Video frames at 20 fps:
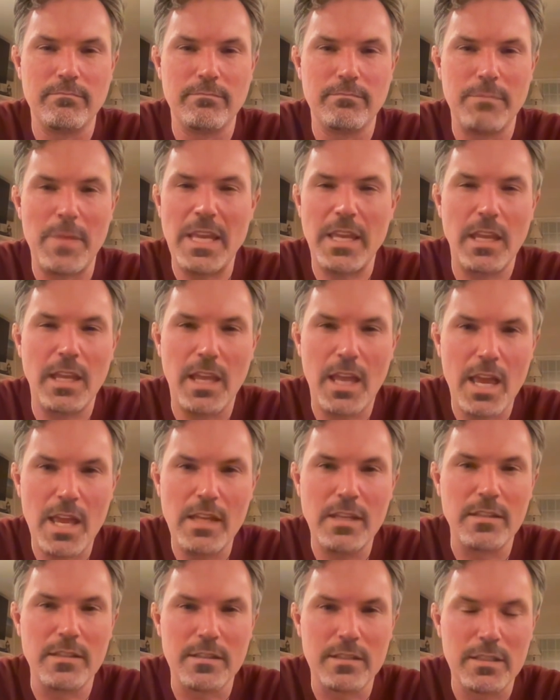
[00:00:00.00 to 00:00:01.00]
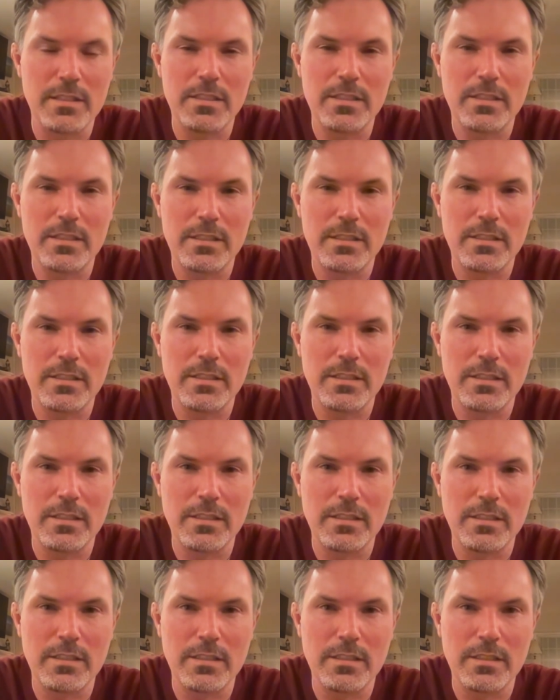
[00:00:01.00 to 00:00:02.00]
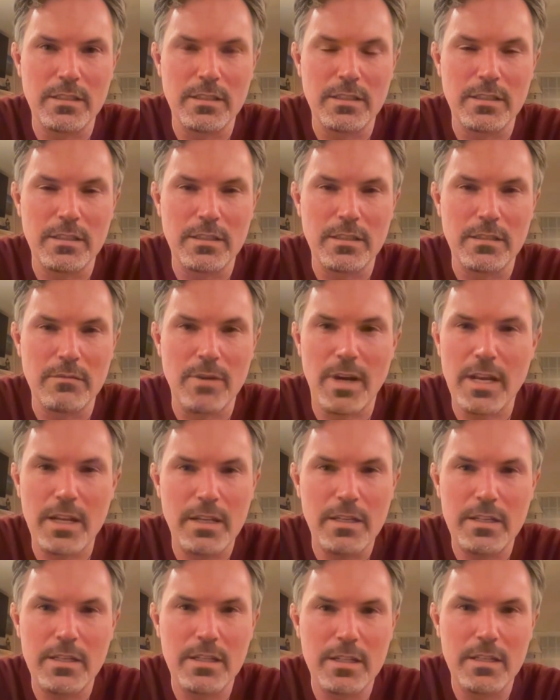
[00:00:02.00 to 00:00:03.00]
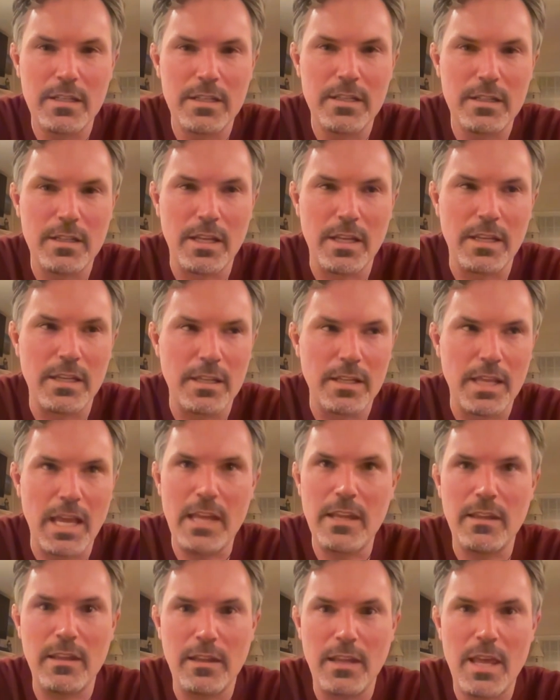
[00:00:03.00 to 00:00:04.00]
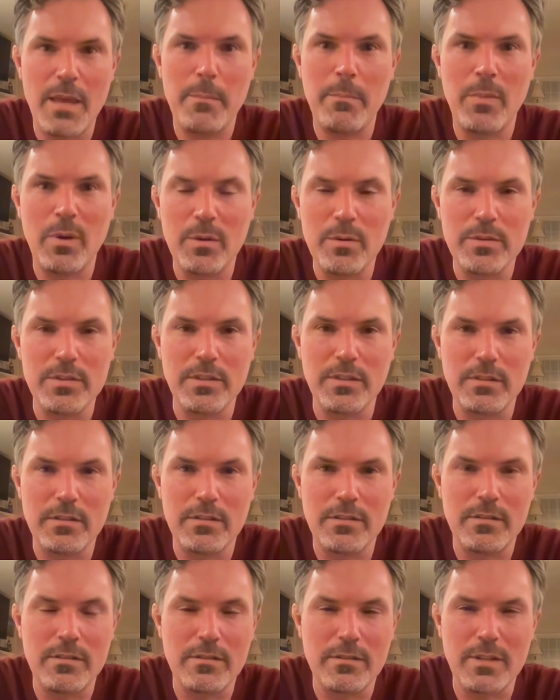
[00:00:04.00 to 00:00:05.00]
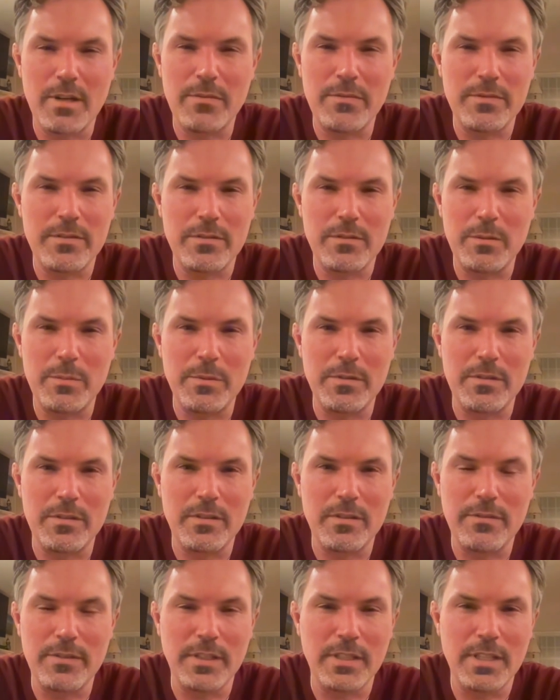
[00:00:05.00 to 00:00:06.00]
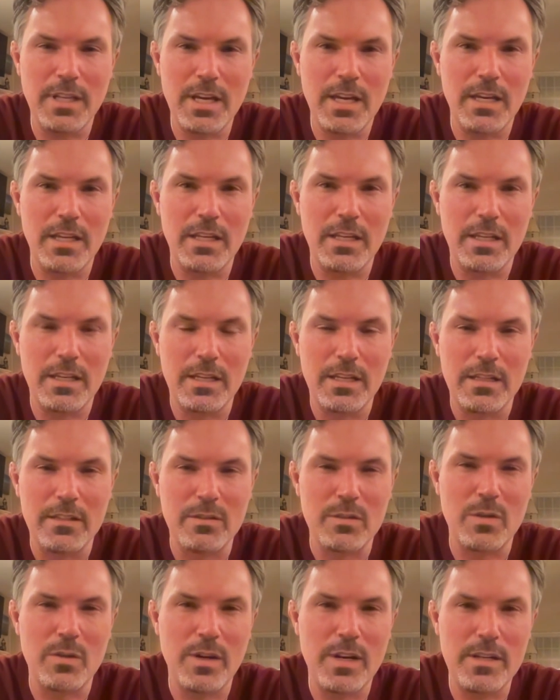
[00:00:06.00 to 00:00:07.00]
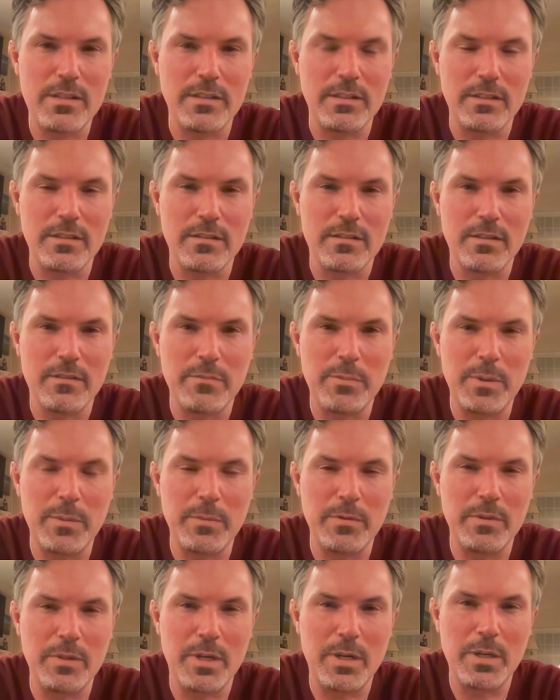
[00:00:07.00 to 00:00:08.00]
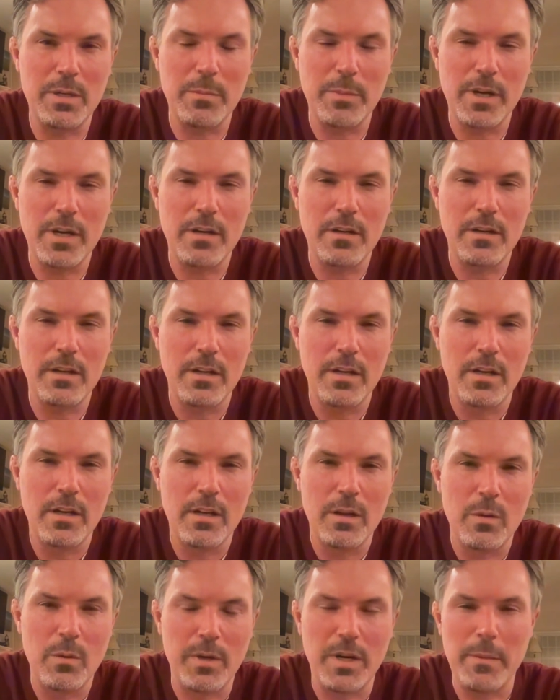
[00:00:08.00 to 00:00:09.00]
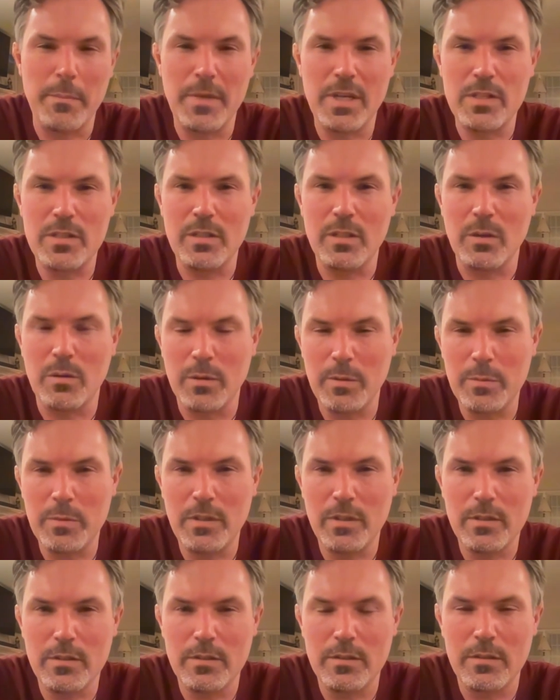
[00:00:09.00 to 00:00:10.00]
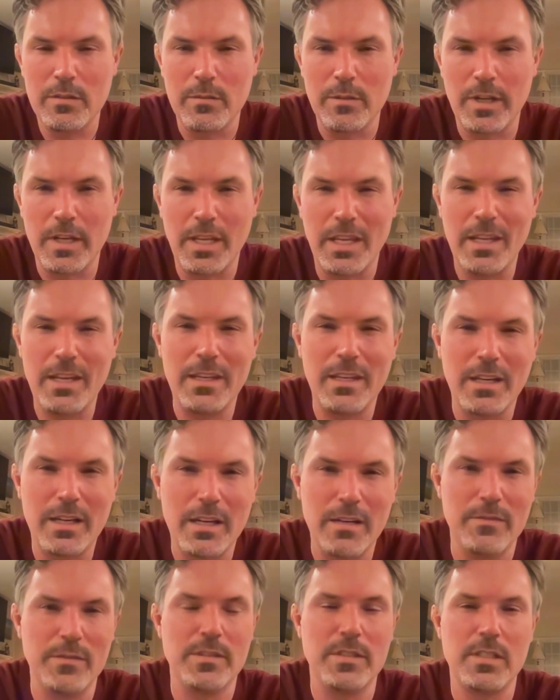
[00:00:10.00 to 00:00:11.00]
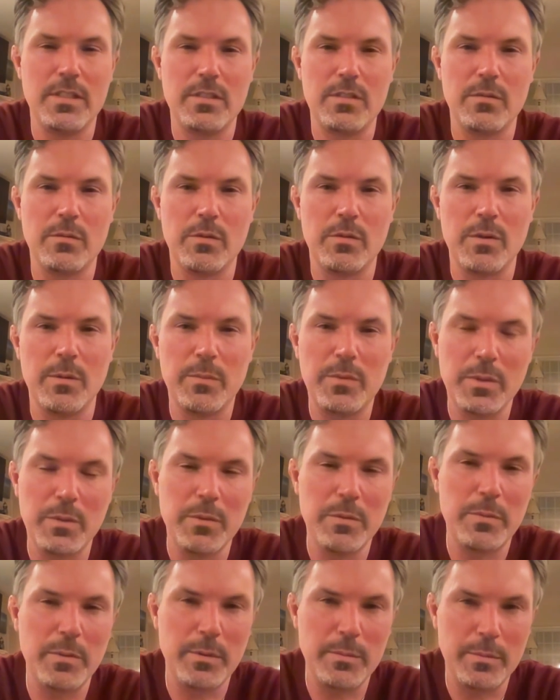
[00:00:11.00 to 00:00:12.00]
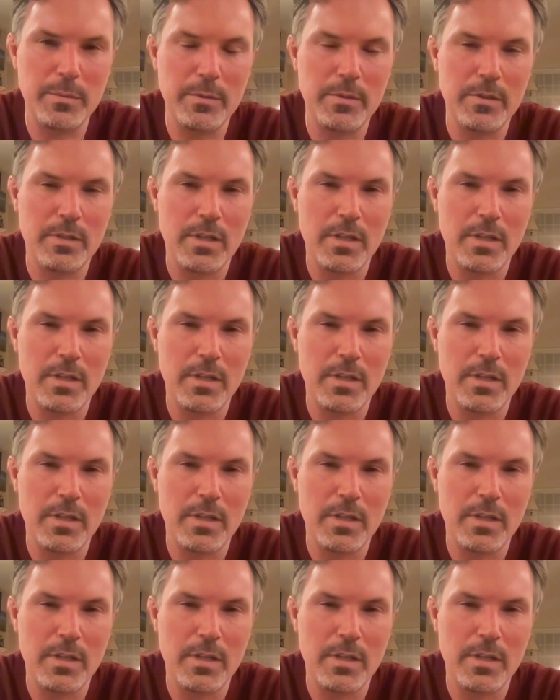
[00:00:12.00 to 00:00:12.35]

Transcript: making gains, right? Like getting Lambos and stuff, stupid stuff like that. It's crazy the stuff people talk about when I mention crypto, when I get into conversations with crypto with people.